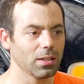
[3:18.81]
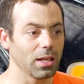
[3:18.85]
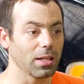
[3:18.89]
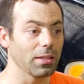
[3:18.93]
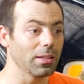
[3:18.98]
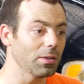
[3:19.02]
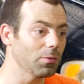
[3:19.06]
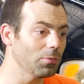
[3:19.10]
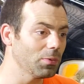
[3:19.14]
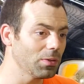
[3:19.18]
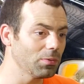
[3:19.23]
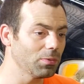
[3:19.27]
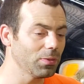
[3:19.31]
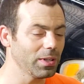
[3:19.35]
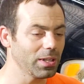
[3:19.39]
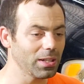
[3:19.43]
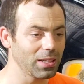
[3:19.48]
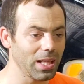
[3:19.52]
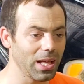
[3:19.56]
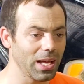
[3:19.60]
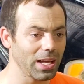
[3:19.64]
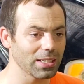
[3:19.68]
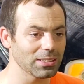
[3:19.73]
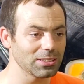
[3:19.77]
And then we
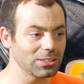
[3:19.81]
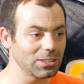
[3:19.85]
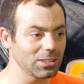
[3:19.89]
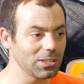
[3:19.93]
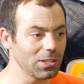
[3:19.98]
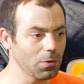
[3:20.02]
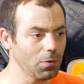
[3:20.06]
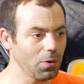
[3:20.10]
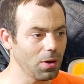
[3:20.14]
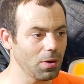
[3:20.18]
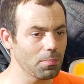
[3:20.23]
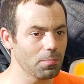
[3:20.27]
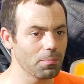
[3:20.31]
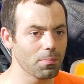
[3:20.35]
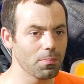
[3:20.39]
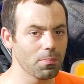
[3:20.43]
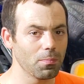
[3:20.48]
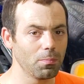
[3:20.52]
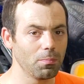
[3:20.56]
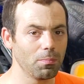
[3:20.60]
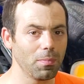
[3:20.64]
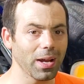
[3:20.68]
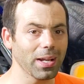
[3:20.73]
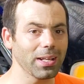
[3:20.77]
realized, you know
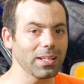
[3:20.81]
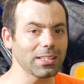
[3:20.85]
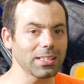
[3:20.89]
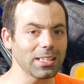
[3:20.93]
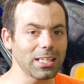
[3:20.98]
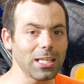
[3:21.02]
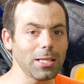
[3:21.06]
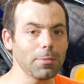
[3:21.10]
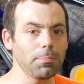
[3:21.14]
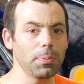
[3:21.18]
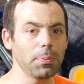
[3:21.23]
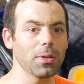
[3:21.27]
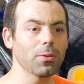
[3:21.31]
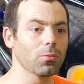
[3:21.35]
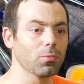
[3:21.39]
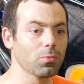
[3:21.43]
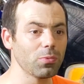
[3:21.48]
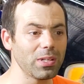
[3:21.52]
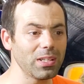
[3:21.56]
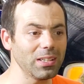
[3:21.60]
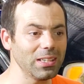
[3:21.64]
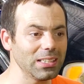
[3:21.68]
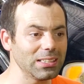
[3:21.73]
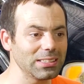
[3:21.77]
what, might keep it
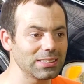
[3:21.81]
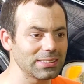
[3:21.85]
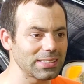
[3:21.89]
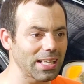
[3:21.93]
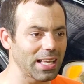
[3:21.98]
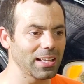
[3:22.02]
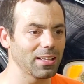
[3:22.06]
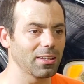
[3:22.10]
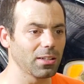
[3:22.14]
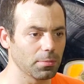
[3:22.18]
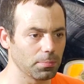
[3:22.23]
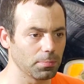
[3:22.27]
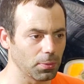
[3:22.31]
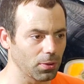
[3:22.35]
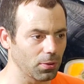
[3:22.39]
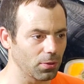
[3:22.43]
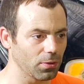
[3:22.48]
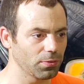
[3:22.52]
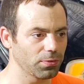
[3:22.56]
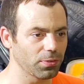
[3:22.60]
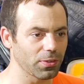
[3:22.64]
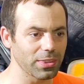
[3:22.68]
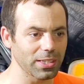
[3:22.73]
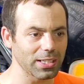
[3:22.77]
really
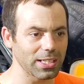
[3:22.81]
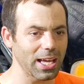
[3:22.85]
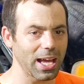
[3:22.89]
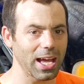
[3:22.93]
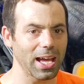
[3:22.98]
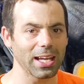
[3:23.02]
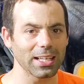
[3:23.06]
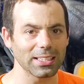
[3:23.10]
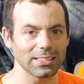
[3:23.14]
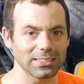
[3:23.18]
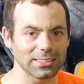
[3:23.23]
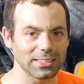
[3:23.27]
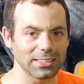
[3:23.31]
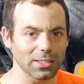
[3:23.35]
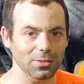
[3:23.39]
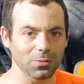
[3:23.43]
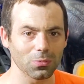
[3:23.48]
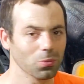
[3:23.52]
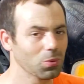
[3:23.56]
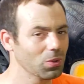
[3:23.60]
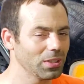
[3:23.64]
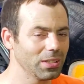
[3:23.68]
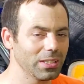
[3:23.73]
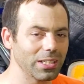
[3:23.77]
saleable for the guys
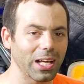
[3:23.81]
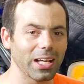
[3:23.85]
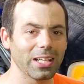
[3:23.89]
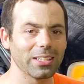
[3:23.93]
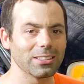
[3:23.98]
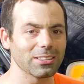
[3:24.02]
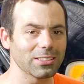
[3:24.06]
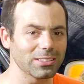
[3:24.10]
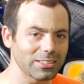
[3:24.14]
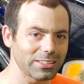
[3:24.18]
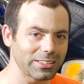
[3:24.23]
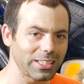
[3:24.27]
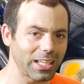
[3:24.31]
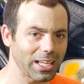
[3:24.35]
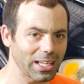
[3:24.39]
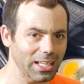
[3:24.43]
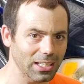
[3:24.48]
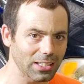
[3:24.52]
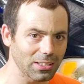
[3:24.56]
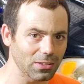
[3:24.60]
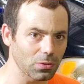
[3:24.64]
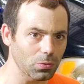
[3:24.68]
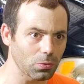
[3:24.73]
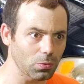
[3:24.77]
that wouldn't
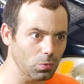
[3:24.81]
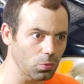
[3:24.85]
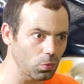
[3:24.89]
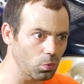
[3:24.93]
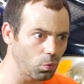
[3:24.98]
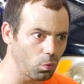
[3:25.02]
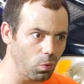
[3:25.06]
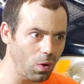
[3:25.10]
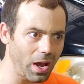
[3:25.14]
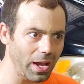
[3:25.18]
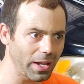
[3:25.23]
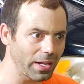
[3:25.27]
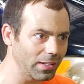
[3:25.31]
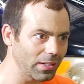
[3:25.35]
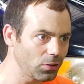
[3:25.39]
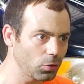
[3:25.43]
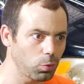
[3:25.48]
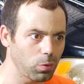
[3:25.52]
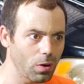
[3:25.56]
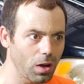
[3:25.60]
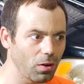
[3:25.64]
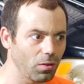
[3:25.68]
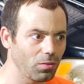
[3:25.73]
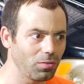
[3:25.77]
understand why a
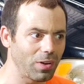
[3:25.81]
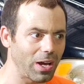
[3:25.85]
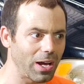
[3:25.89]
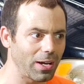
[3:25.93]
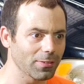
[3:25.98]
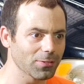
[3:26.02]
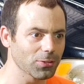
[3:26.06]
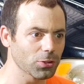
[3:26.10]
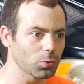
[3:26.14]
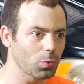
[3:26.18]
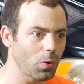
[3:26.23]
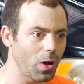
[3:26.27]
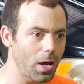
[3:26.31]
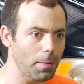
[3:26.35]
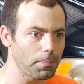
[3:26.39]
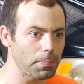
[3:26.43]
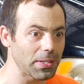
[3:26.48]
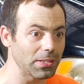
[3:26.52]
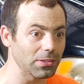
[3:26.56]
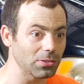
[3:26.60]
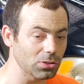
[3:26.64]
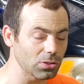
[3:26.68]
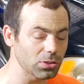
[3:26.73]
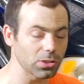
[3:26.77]
12 valve
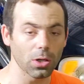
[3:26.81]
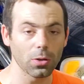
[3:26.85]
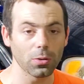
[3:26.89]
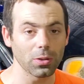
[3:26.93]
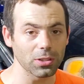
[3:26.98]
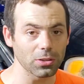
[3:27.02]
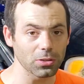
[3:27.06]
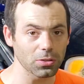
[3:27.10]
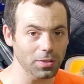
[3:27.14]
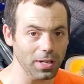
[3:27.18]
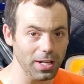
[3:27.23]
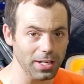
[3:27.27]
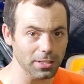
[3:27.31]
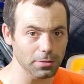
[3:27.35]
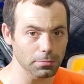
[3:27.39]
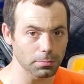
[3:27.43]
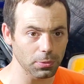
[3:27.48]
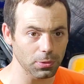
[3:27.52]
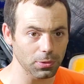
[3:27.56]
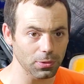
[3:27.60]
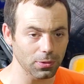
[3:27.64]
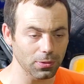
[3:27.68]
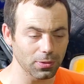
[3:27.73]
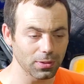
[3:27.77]
swap is so
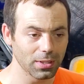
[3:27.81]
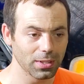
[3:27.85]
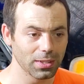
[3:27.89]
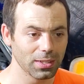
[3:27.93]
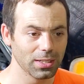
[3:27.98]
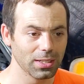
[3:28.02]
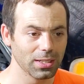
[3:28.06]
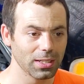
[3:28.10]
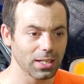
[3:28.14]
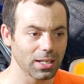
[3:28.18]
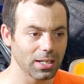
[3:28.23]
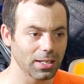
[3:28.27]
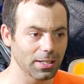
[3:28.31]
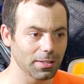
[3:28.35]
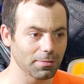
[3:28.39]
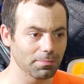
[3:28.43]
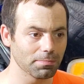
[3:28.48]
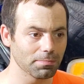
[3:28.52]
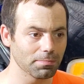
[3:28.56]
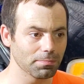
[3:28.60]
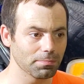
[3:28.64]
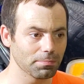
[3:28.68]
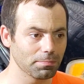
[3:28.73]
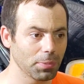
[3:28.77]
incredible.
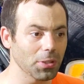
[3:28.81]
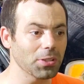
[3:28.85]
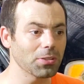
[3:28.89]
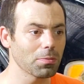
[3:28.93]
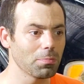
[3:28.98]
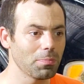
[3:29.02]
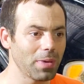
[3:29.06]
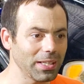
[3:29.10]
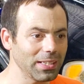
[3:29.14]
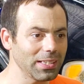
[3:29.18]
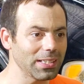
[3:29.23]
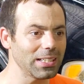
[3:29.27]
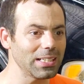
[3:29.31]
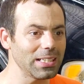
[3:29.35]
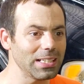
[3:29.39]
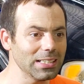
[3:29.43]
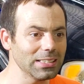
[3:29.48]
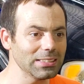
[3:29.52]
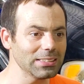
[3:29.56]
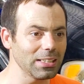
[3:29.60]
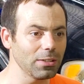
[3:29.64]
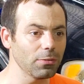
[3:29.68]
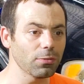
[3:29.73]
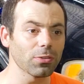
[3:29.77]
But to make it
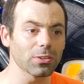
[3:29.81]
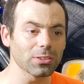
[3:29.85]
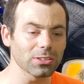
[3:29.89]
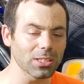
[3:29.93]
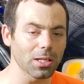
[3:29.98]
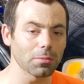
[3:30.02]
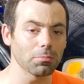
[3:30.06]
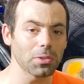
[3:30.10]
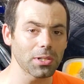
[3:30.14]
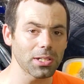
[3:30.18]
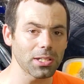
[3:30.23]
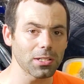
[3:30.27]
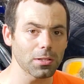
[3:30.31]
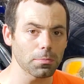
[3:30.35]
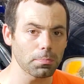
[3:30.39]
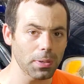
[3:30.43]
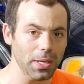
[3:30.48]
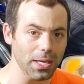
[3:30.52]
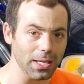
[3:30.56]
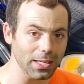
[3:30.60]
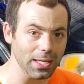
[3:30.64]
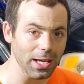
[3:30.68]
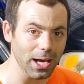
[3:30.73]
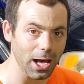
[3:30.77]
easy for somebody to
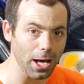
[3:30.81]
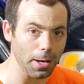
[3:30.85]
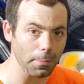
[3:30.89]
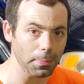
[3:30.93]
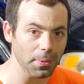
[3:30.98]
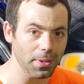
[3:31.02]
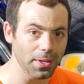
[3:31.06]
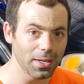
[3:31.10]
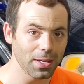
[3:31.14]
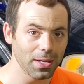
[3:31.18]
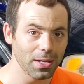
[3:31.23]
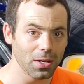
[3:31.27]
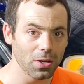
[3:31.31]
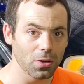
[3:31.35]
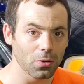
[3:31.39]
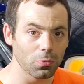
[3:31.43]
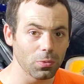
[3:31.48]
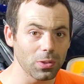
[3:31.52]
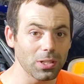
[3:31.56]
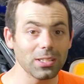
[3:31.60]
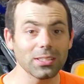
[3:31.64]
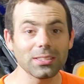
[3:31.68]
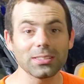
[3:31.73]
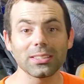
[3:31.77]
pick up,
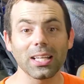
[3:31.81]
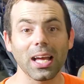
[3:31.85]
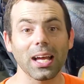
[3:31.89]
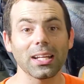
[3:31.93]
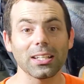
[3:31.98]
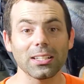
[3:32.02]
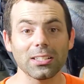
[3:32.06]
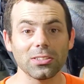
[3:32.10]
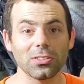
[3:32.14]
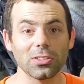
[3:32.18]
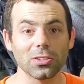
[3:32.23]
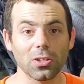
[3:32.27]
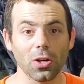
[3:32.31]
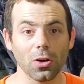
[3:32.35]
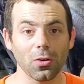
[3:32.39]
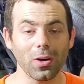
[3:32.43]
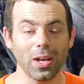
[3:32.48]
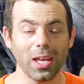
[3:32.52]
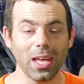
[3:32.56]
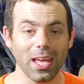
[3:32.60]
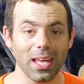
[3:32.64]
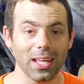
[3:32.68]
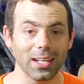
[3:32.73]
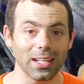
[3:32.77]
we decided to
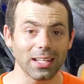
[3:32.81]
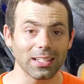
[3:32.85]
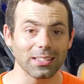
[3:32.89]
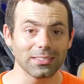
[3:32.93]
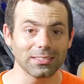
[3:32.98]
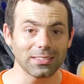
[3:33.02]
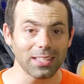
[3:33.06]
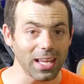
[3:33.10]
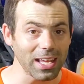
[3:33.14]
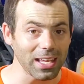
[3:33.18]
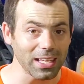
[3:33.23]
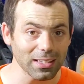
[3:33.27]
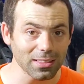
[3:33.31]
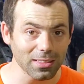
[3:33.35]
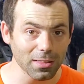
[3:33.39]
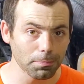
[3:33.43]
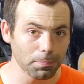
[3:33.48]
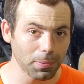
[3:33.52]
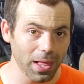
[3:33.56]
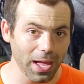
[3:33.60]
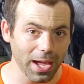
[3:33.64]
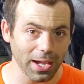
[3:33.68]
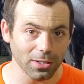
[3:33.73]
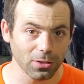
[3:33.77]
go ahead and take the
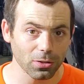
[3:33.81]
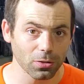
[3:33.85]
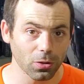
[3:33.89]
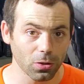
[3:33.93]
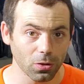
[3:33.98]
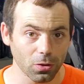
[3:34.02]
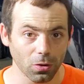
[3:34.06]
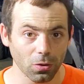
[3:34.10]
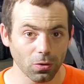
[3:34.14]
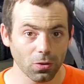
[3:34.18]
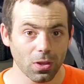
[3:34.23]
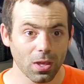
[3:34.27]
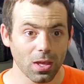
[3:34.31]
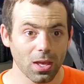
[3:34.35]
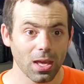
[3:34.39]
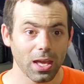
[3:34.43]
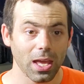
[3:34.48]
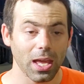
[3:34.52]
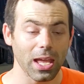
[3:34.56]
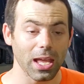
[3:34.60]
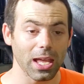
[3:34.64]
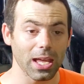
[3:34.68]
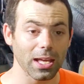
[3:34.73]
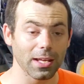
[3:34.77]
black hole
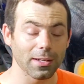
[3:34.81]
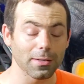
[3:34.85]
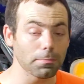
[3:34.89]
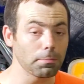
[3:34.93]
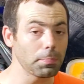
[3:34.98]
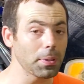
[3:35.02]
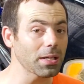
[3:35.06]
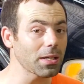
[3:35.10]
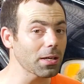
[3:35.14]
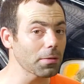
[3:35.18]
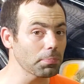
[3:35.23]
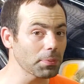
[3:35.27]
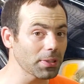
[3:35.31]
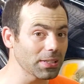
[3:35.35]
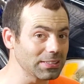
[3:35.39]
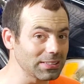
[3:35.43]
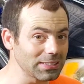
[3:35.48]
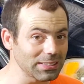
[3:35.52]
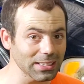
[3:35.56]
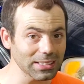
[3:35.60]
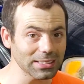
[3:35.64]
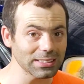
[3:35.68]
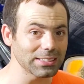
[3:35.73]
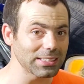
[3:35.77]
and pick up a
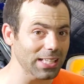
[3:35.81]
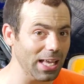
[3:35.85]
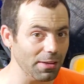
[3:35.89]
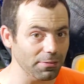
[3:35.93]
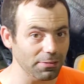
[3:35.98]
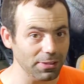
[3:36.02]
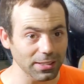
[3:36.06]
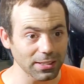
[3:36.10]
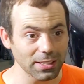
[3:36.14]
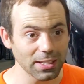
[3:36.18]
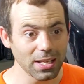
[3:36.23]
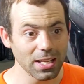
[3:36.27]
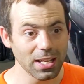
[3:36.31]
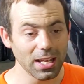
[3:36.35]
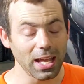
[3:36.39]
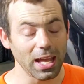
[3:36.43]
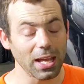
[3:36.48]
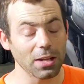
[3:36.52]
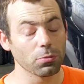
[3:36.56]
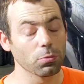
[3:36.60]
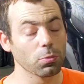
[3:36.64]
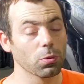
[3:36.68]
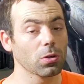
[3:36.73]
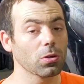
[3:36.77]
6.7,
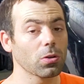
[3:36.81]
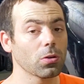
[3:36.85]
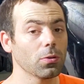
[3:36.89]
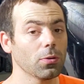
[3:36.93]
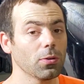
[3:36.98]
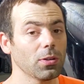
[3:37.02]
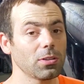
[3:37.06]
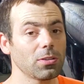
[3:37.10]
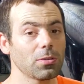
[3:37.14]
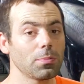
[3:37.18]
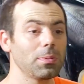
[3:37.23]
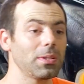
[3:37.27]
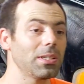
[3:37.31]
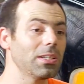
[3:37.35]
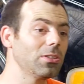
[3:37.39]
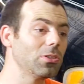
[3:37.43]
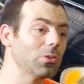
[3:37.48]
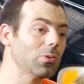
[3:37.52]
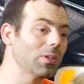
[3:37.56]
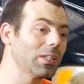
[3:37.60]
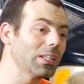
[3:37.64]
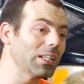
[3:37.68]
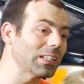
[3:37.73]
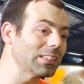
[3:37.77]
and we're going to be
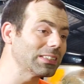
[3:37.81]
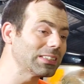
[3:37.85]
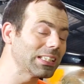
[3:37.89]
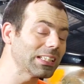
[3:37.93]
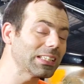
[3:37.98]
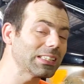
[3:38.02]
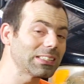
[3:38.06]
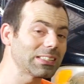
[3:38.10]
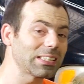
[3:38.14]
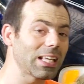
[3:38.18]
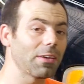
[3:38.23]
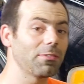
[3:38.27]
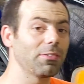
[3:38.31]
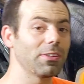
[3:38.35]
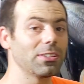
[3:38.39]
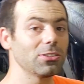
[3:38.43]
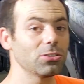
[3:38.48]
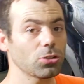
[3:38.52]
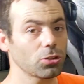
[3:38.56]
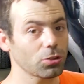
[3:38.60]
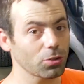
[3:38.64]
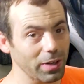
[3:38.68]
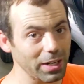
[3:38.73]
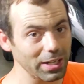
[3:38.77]
doing a
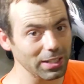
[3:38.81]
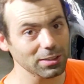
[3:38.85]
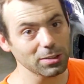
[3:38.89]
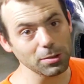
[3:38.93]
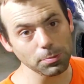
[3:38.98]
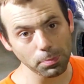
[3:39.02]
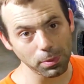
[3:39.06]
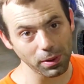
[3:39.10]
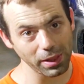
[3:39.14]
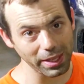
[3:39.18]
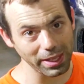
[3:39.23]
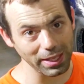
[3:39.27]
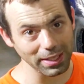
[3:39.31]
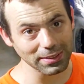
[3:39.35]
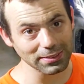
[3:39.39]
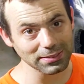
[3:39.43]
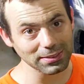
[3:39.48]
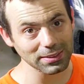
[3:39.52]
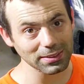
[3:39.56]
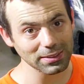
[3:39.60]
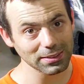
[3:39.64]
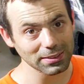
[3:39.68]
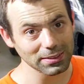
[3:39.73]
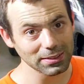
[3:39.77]
6.7
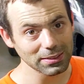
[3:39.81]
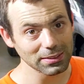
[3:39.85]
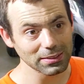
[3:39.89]
transplant,